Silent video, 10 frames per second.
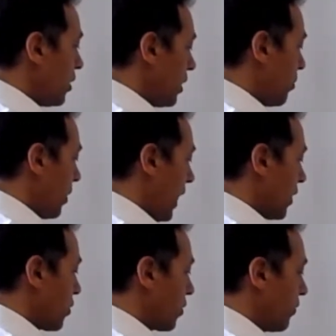bit
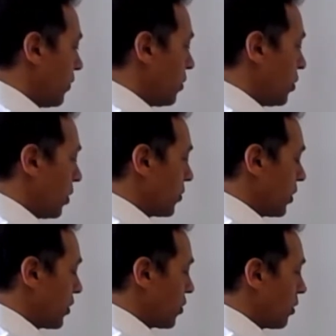extra fructose,
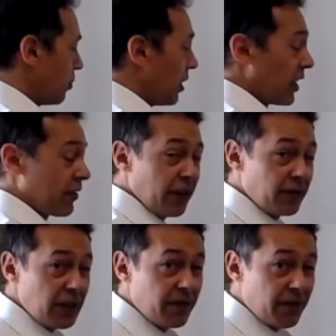and so it'll be like
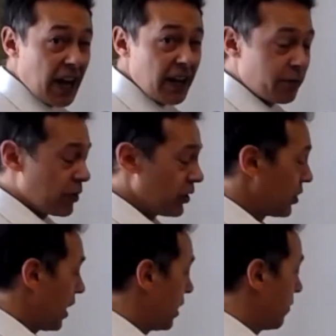
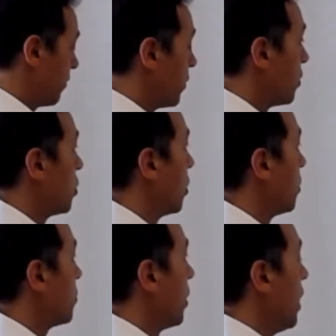55%
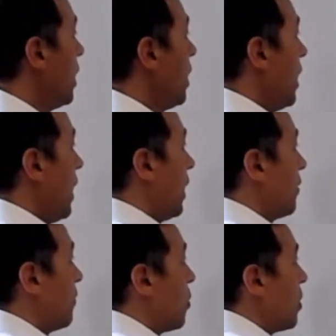fructose and
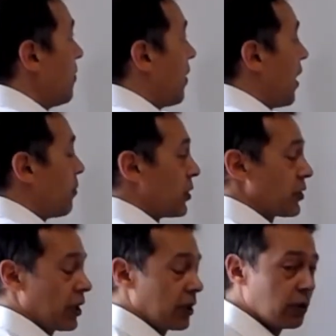
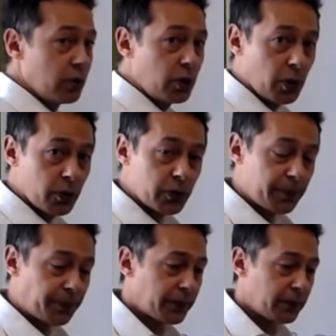45% glucose
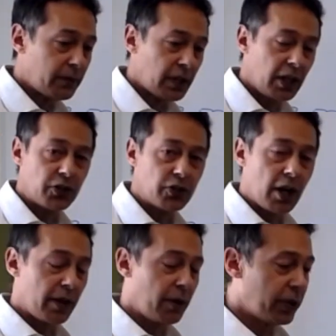is
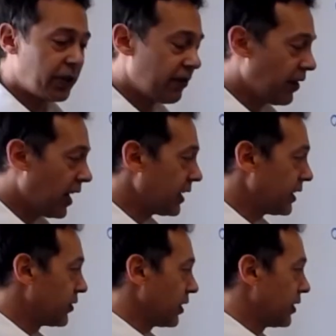all. And what they find
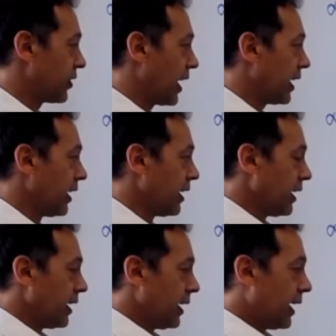is that
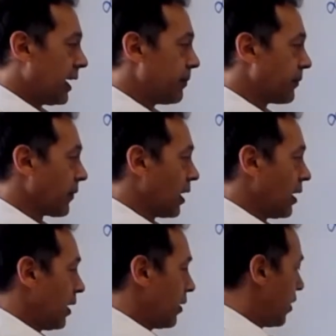Um,
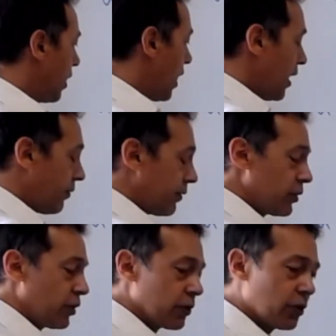the high
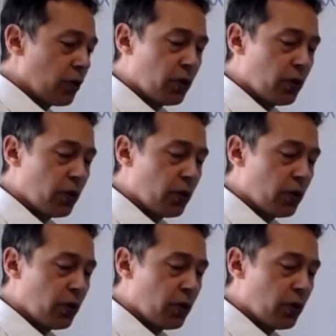fructose corn